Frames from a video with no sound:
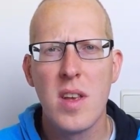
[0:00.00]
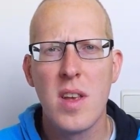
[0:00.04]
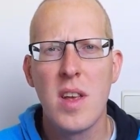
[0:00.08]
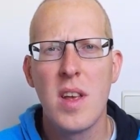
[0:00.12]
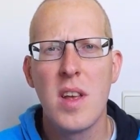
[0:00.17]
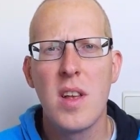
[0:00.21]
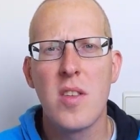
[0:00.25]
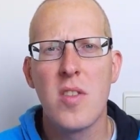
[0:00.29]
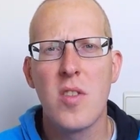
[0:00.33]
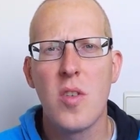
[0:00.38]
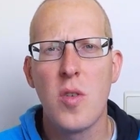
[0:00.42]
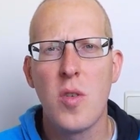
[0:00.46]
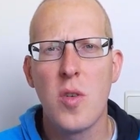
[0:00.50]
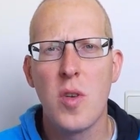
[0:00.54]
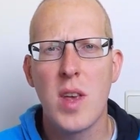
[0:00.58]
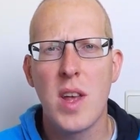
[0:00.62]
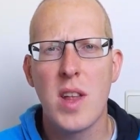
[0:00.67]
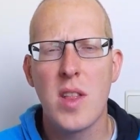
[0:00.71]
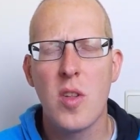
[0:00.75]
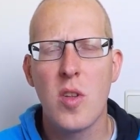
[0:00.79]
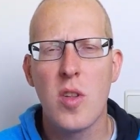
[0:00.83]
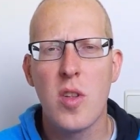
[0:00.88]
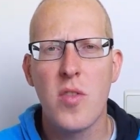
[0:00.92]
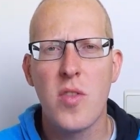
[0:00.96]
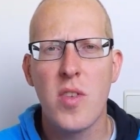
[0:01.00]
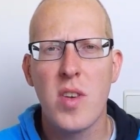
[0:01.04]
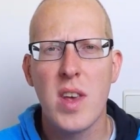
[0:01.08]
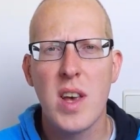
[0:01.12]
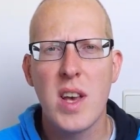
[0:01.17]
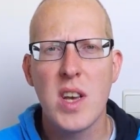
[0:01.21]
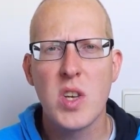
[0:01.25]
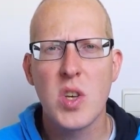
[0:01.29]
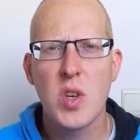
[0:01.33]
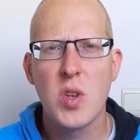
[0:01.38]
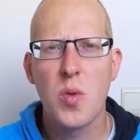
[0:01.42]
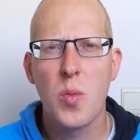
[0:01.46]
so you get
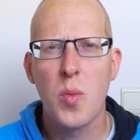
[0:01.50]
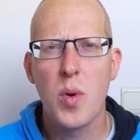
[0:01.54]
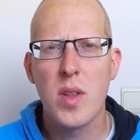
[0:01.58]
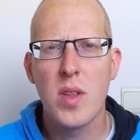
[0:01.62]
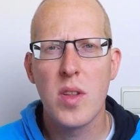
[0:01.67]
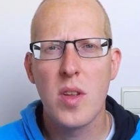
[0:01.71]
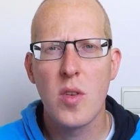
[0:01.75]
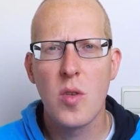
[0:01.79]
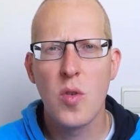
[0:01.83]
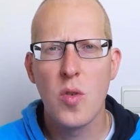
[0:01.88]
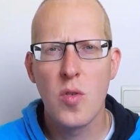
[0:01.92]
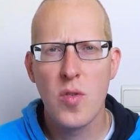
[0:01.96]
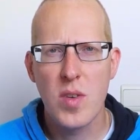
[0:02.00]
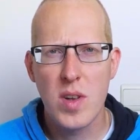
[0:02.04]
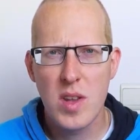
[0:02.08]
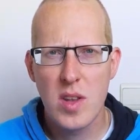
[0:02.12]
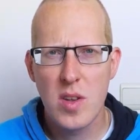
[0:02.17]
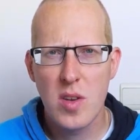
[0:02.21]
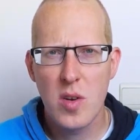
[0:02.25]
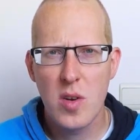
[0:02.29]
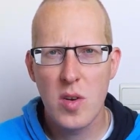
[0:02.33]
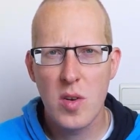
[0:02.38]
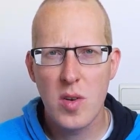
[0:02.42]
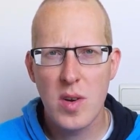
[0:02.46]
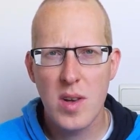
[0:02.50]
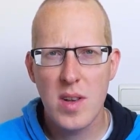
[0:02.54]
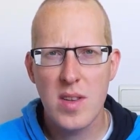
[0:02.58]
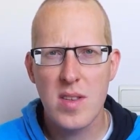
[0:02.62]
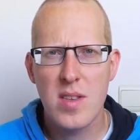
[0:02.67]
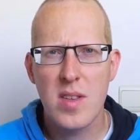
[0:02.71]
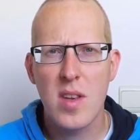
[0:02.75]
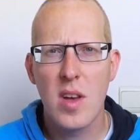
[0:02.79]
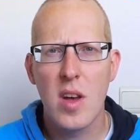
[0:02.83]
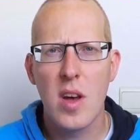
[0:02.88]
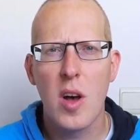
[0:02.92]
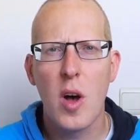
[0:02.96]
notification when the new video
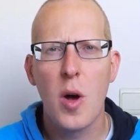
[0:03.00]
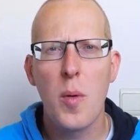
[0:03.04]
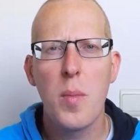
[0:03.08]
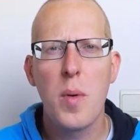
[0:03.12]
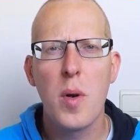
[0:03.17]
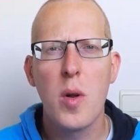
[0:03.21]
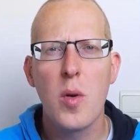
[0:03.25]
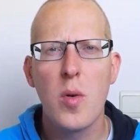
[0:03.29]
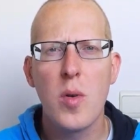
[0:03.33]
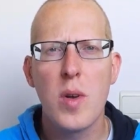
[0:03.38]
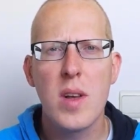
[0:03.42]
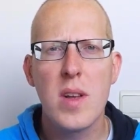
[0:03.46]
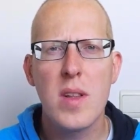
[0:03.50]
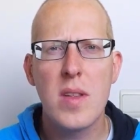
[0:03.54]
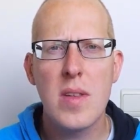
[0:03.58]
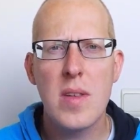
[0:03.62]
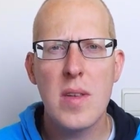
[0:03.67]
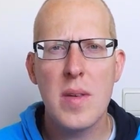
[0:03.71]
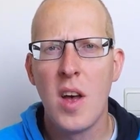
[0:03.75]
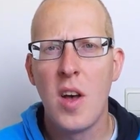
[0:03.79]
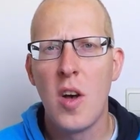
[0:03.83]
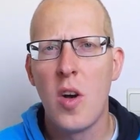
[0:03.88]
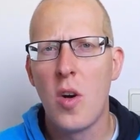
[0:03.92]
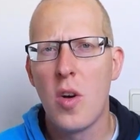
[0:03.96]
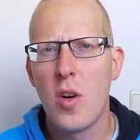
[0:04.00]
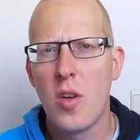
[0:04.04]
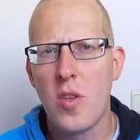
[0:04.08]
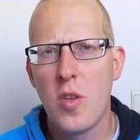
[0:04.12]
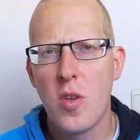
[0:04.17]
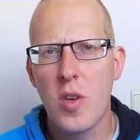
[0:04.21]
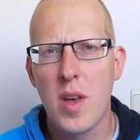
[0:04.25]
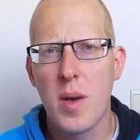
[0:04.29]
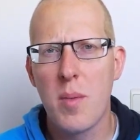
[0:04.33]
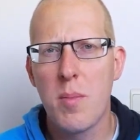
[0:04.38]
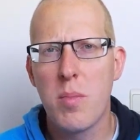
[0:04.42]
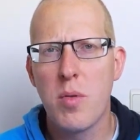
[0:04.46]
is uploaded.
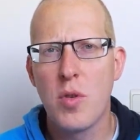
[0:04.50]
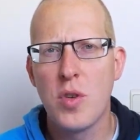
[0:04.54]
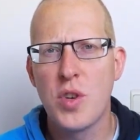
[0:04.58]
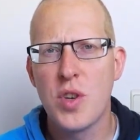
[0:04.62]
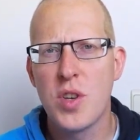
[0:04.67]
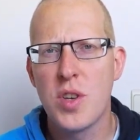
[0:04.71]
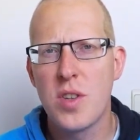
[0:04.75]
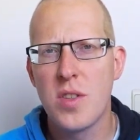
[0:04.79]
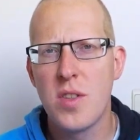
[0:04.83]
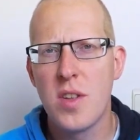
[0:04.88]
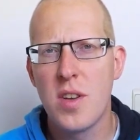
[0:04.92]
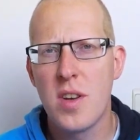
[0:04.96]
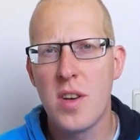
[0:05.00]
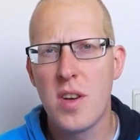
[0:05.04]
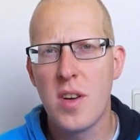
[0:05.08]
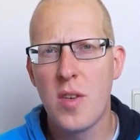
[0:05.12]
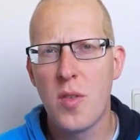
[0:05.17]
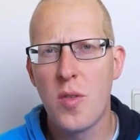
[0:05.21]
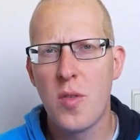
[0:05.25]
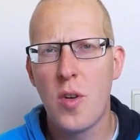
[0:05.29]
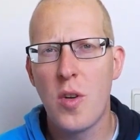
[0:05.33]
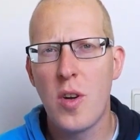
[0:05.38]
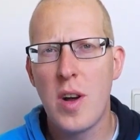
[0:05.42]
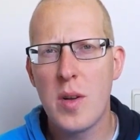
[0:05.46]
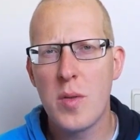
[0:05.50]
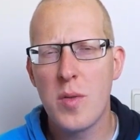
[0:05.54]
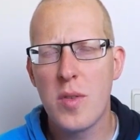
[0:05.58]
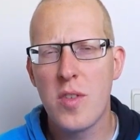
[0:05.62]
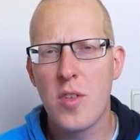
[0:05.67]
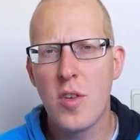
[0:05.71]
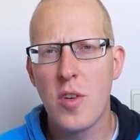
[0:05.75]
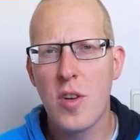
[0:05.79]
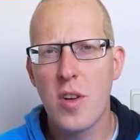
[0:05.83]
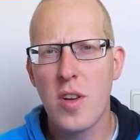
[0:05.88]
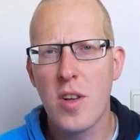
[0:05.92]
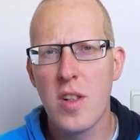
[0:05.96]
You can push the round
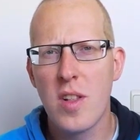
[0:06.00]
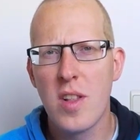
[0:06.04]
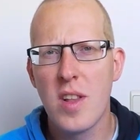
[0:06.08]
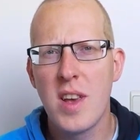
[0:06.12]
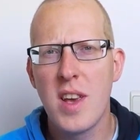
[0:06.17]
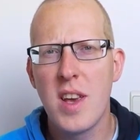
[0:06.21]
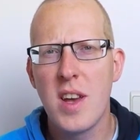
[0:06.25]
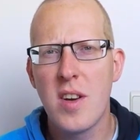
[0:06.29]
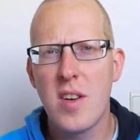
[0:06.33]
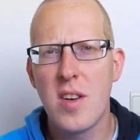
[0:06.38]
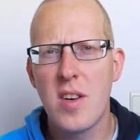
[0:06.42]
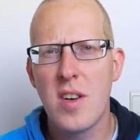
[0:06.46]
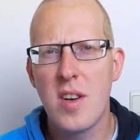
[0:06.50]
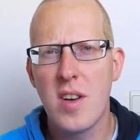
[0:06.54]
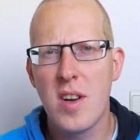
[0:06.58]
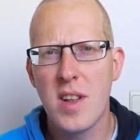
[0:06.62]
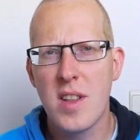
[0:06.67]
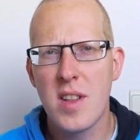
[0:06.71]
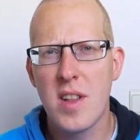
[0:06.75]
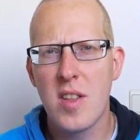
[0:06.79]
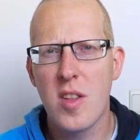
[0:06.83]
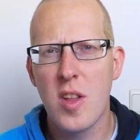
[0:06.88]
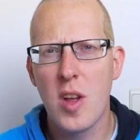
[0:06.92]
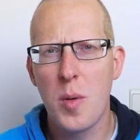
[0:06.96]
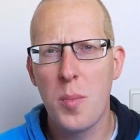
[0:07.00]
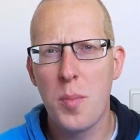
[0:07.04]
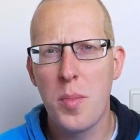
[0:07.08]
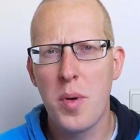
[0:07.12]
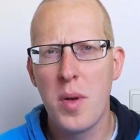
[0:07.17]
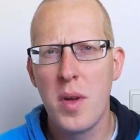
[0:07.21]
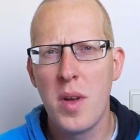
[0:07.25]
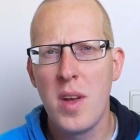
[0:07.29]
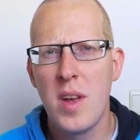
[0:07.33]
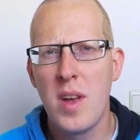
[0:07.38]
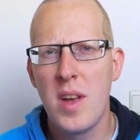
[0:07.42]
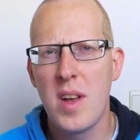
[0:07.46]
circle here in the top,
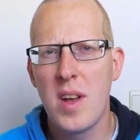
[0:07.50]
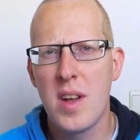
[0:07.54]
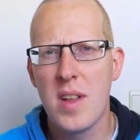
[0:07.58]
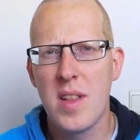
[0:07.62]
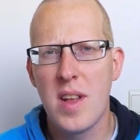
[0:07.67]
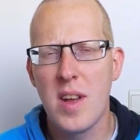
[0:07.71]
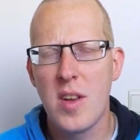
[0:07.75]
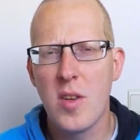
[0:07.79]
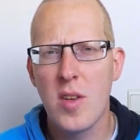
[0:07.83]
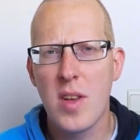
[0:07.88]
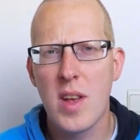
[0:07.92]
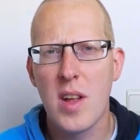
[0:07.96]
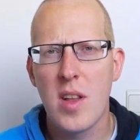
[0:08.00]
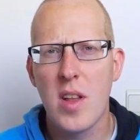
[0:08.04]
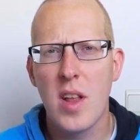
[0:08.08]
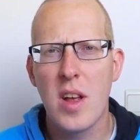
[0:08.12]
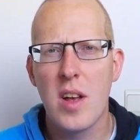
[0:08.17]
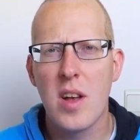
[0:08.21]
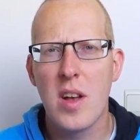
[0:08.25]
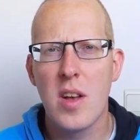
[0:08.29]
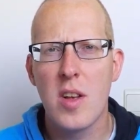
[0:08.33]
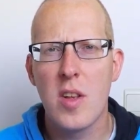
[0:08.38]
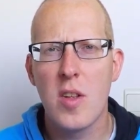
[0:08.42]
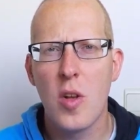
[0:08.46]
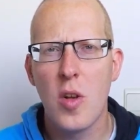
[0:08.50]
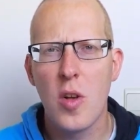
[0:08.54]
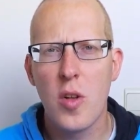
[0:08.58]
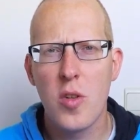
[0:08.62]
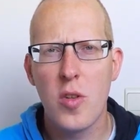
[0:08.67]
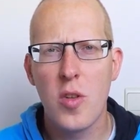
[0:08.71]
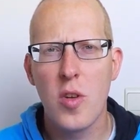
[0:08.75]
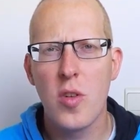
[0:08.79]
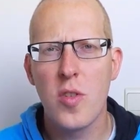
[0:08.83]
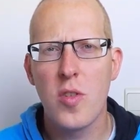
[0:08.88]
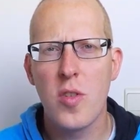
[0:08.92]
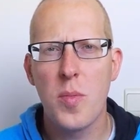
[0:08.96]
and there you can
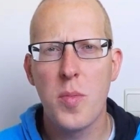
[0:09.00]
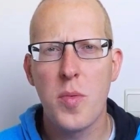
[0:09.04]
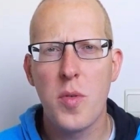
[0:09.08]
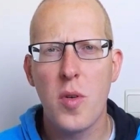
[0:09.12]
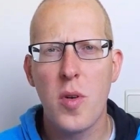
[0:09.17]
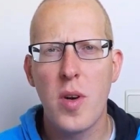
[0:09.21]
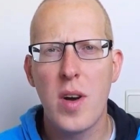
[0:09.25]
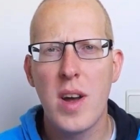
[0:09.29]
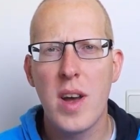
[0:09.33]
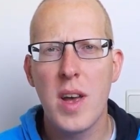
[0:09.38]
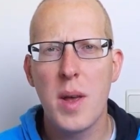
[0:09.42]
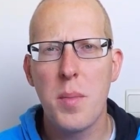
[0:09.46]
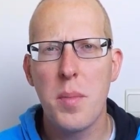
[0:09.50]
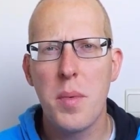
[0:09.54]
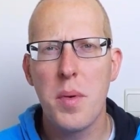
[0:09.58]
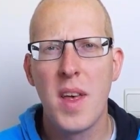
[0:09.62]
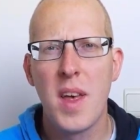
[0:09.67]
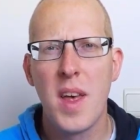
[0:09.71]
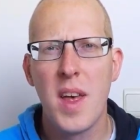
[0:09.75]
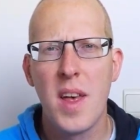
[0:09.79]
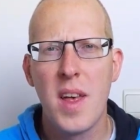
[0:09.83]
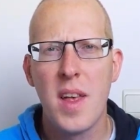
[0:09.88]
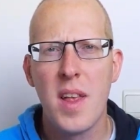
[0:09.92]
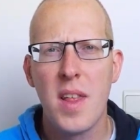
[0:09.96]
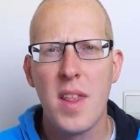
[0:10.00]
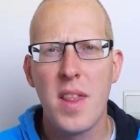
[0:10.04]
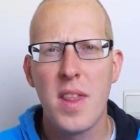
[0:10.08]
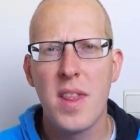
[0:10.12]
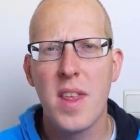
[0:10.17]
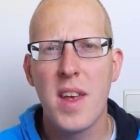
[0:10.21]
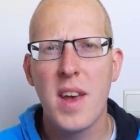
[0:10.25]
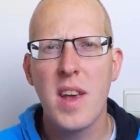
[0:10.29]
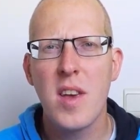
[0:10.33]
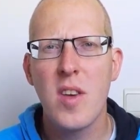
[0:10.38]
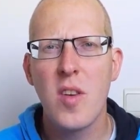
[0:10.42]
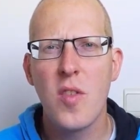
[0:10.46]
also subscribe.
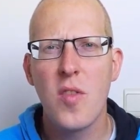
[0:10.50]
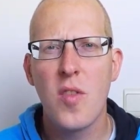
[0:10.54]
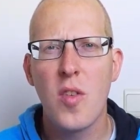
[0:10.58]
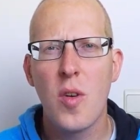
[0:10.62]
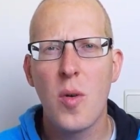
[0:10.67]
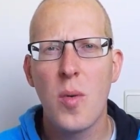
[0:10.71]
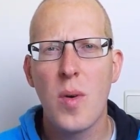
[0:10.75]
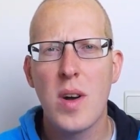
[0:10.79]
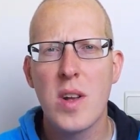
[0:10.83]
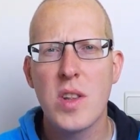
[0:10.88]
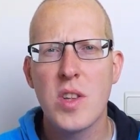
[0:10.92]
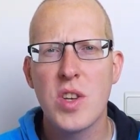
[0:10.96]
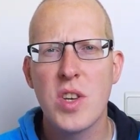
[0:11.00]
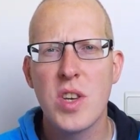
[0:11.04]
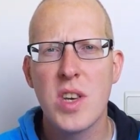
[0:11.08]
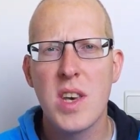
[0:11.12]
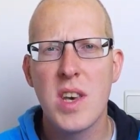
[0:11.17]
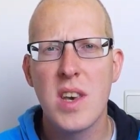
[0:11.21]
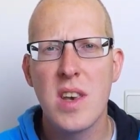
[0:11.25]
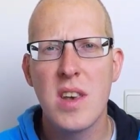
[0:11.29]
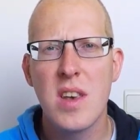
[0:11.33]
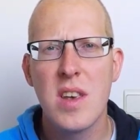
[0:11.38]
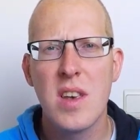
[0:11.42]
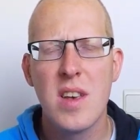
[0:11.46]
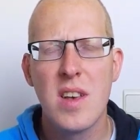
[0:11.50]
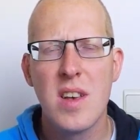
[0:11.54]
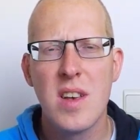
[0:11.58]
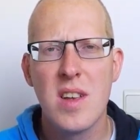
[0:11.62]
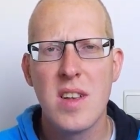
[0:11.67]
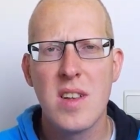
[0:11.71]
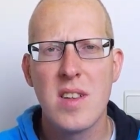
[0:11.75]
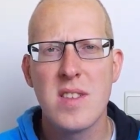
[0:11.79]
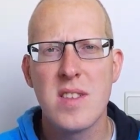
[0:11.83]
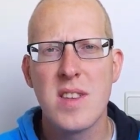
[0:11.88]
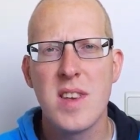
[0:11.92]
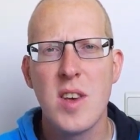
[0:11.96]
Thank you for watching.
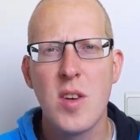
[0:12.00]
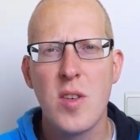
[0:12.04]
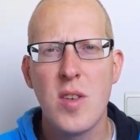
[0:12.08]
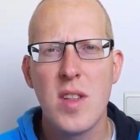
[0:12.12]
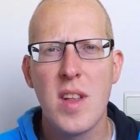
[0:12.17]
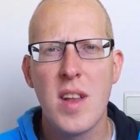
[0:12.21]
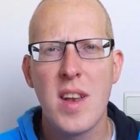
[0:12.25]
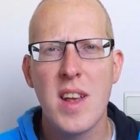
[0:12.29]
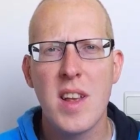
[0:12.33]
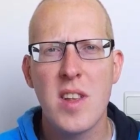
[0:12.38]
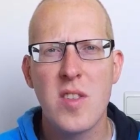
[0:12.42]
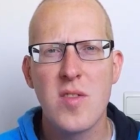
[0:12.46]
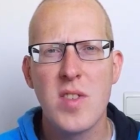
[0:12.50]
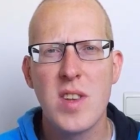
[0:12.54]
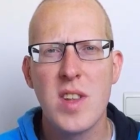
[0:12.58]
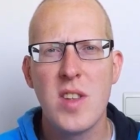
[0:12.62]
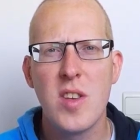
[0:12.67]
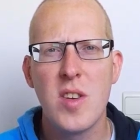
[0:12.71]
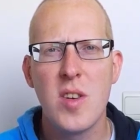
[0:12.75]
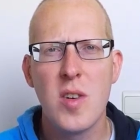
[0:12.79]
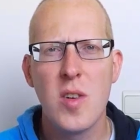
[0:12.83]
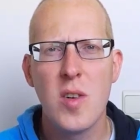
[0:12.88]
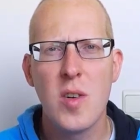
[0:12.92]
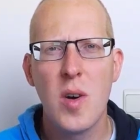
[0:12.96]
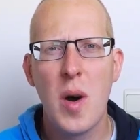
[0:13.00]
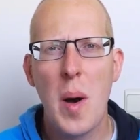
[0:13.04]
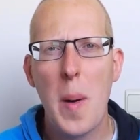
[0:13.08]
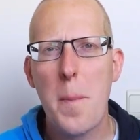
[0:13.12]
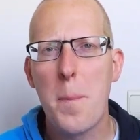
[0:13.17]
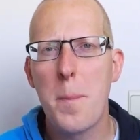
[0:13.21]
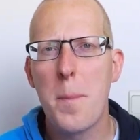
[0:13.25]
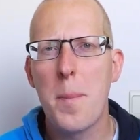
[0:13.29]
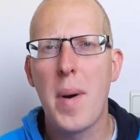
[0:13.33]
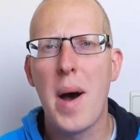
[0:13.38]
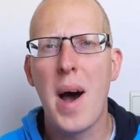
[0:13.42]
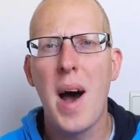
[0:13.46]
See you in the next video.
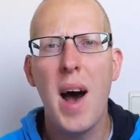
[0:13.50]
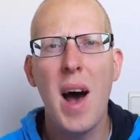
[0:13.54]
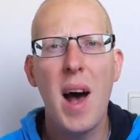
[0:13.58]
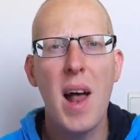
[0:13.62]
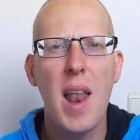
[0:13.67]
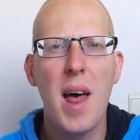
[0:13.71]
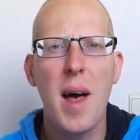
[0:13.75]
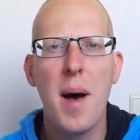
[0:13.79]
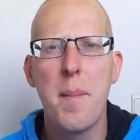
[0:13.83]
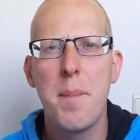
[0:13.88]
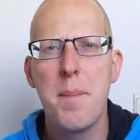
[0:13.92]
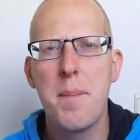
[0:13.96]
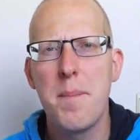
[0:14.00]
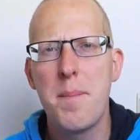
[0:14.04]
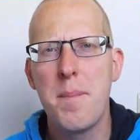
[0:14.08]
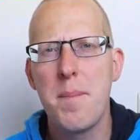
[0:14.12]
Paalam.